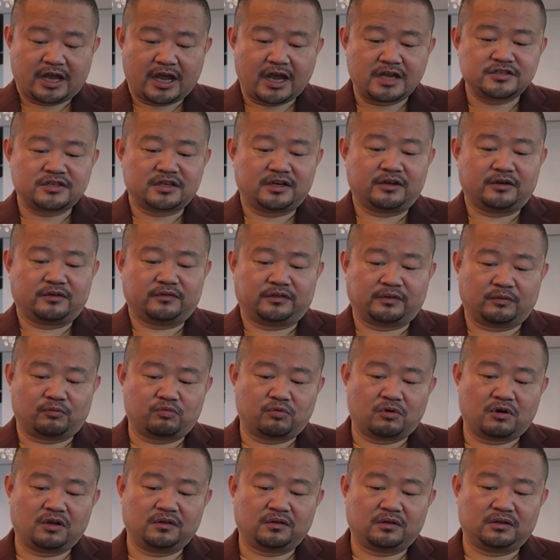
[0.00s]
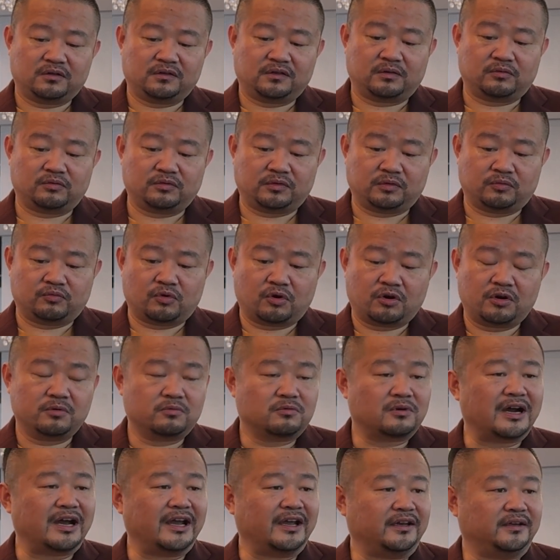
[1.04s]
actually the world, the, the
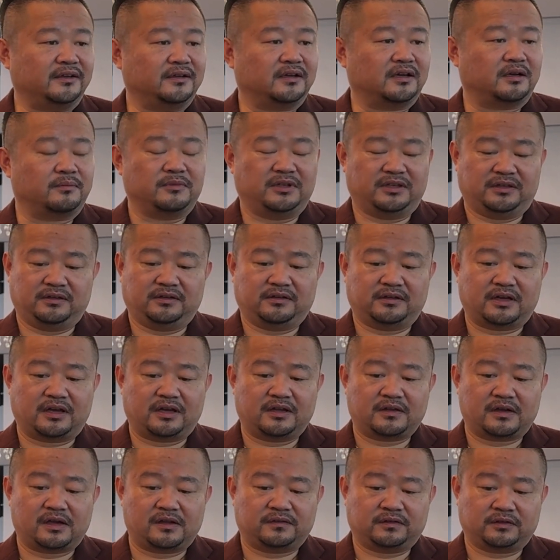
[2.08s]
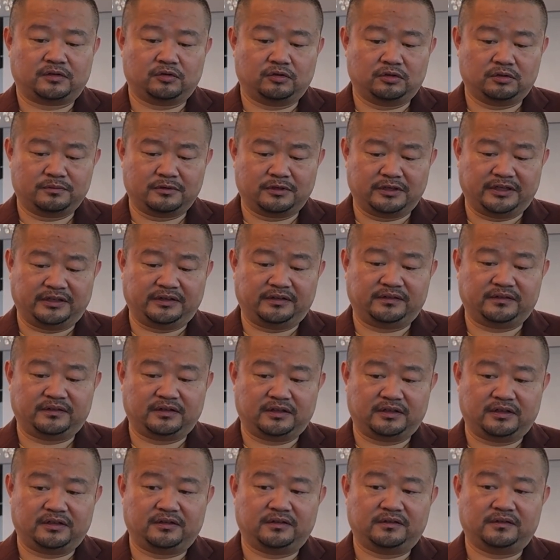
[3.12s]
worldwide, I mean, uh, as globally,
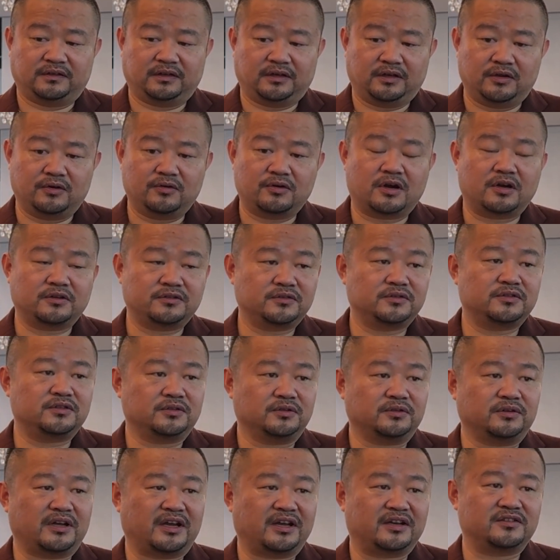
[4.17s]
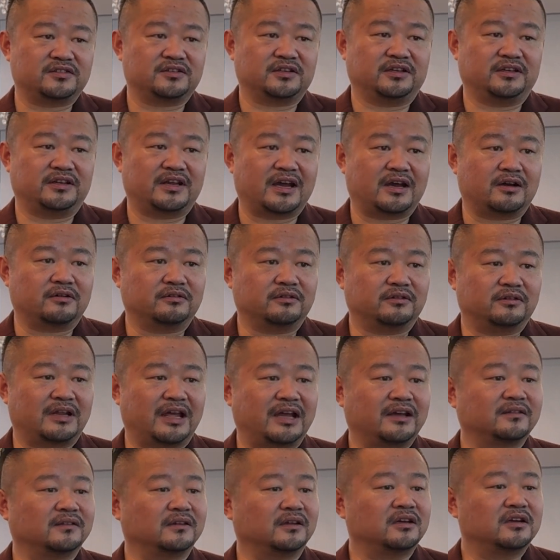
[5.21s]
the, the low altitude actually now,
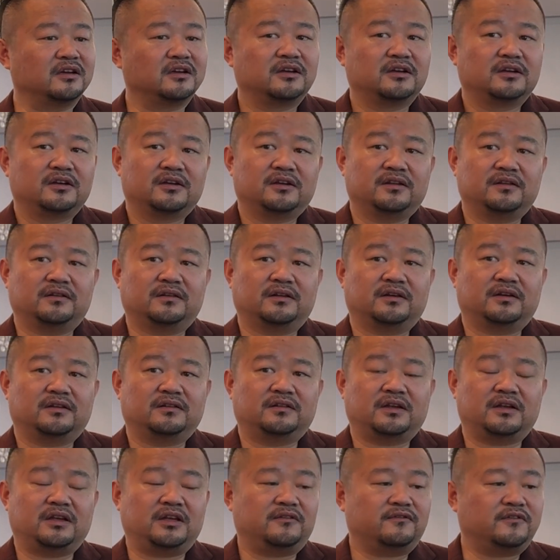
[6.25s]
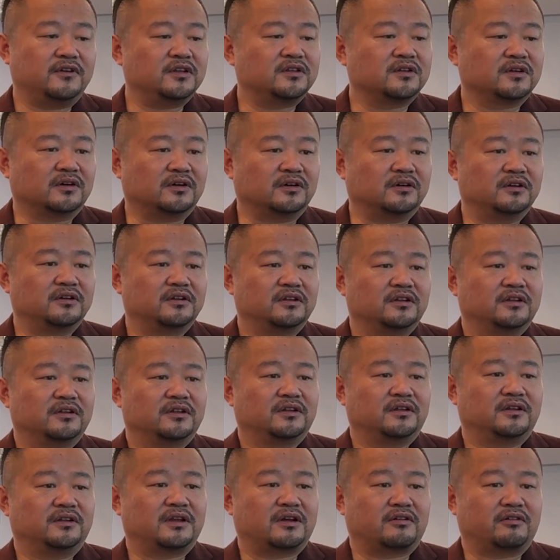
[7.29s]
like the, the, the eVTOL,
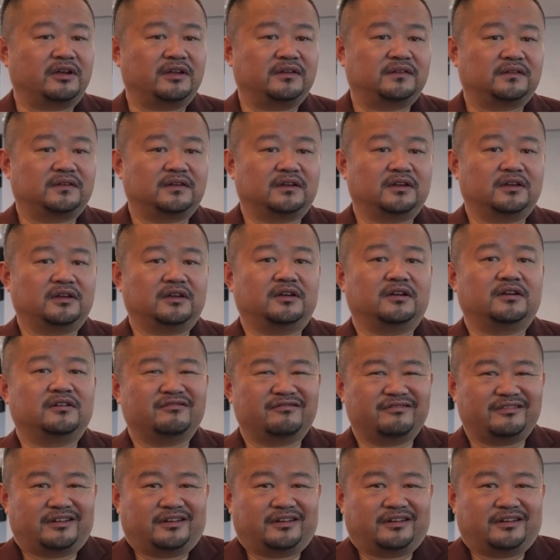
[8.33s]
now it's, uh,